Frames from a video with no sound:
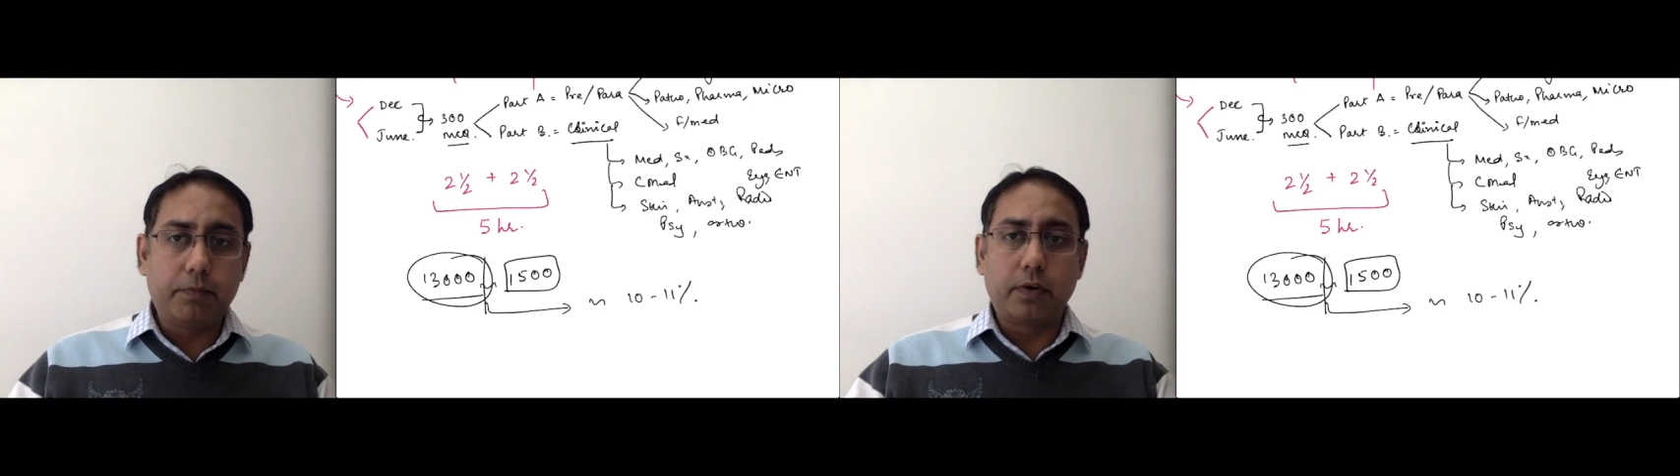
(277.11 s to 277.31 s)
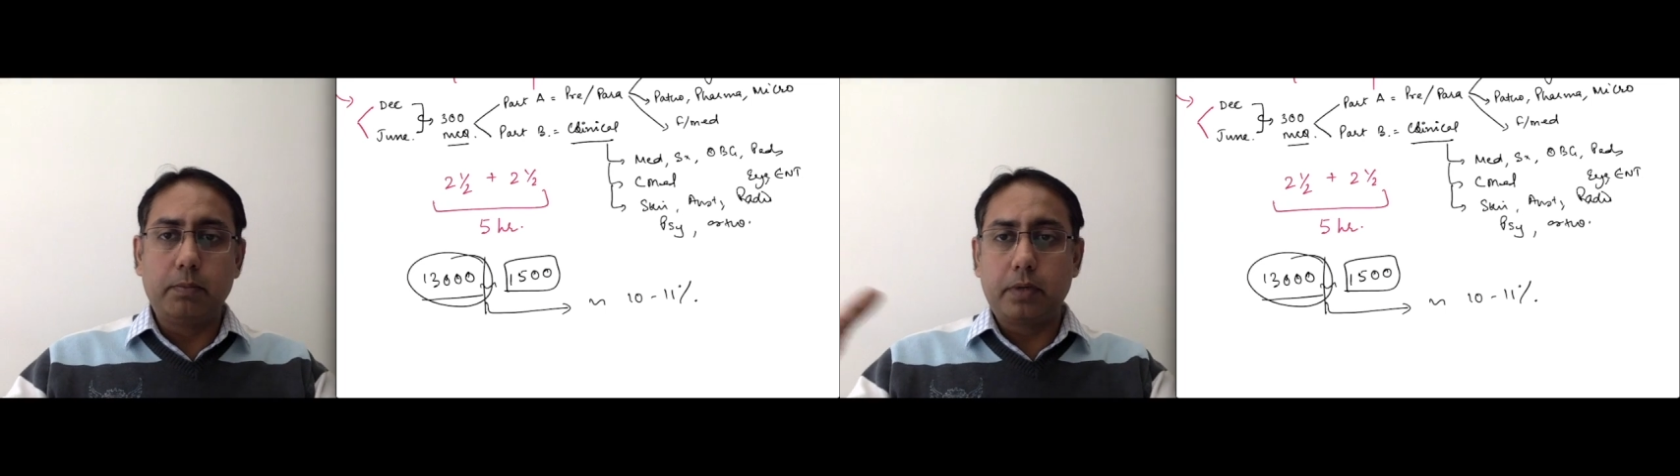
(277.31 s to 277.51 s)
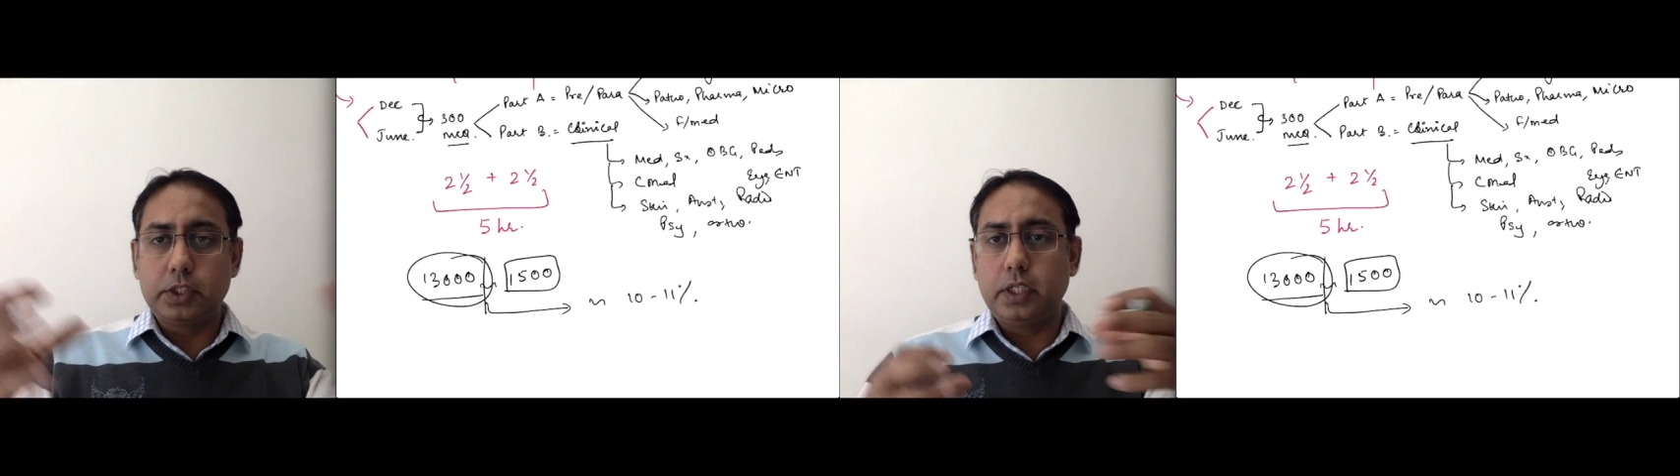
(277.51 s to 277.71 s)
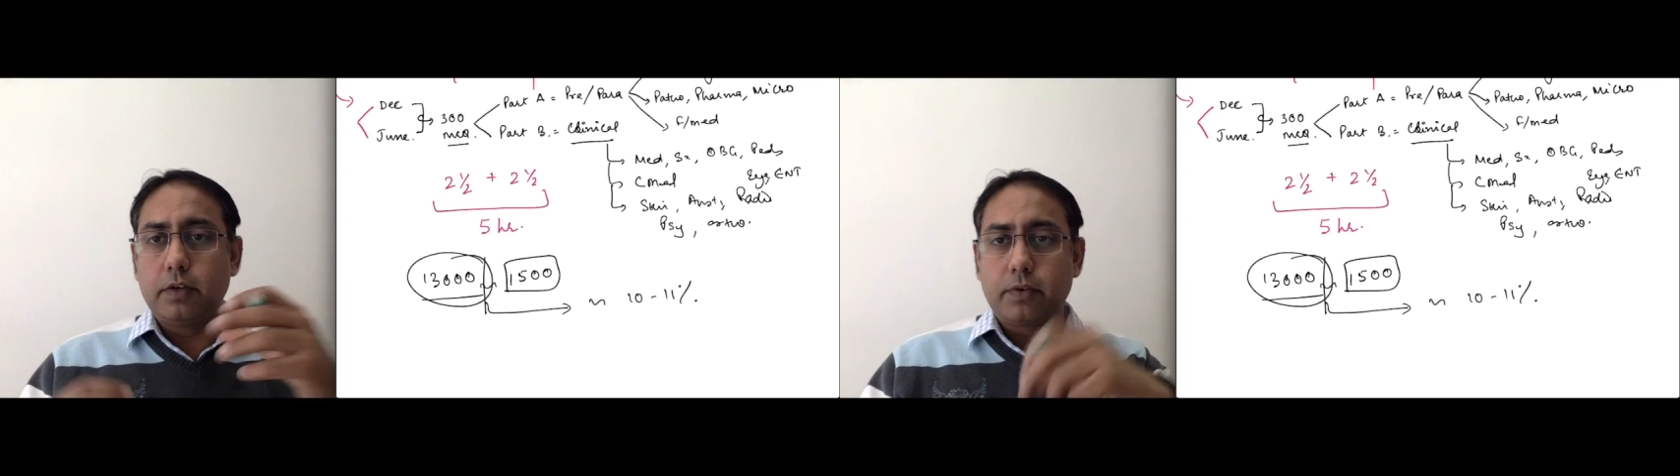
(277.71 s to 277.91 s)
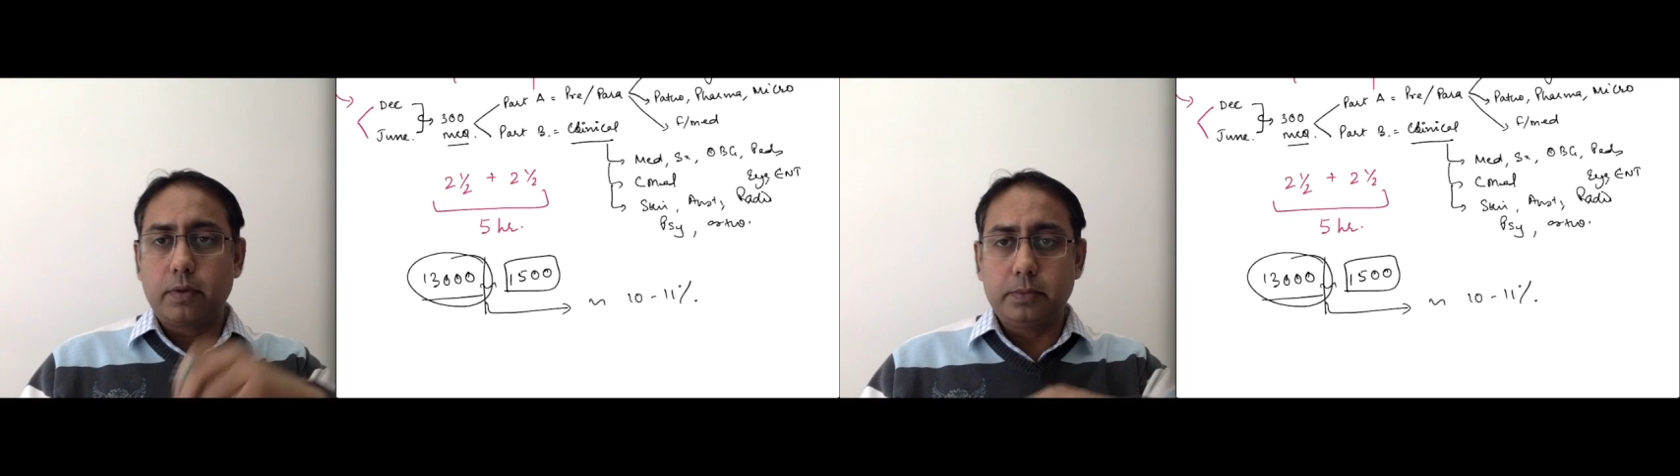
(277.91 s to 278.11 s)
from Russia,
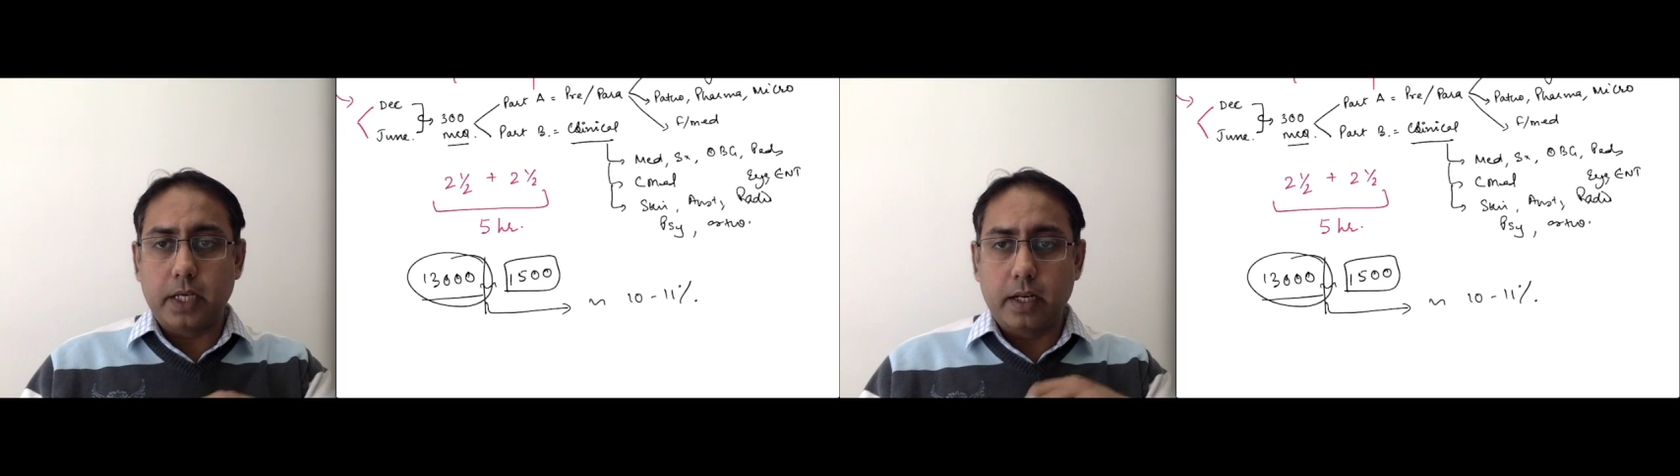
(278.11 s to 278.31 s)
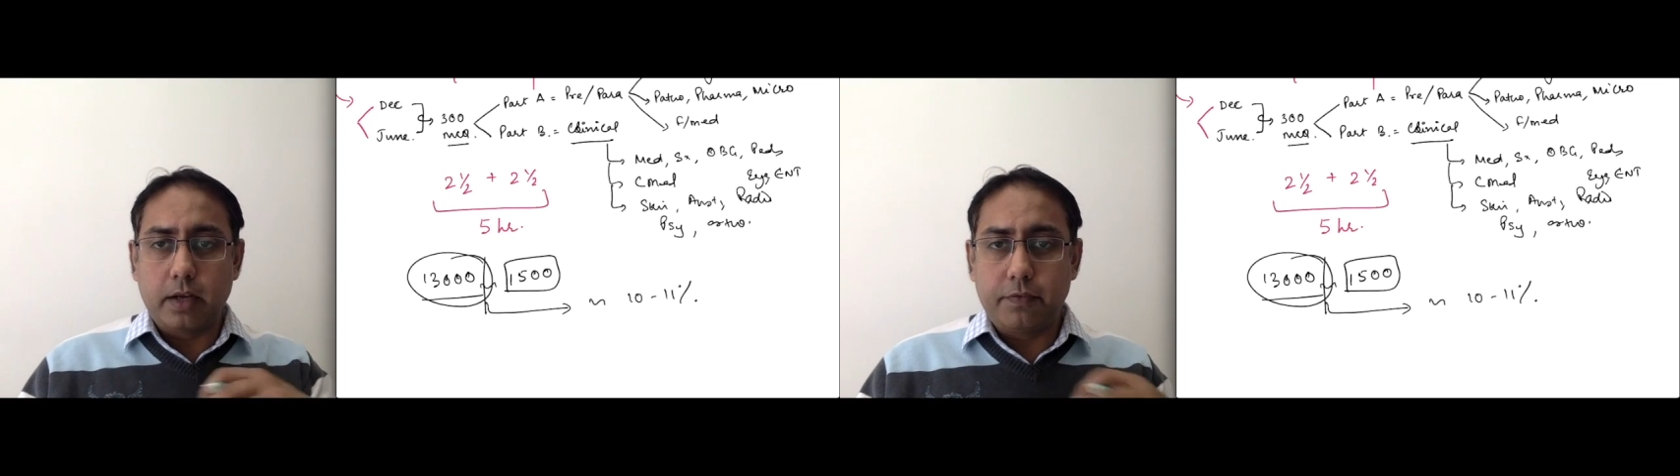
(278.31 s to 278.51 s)
from China,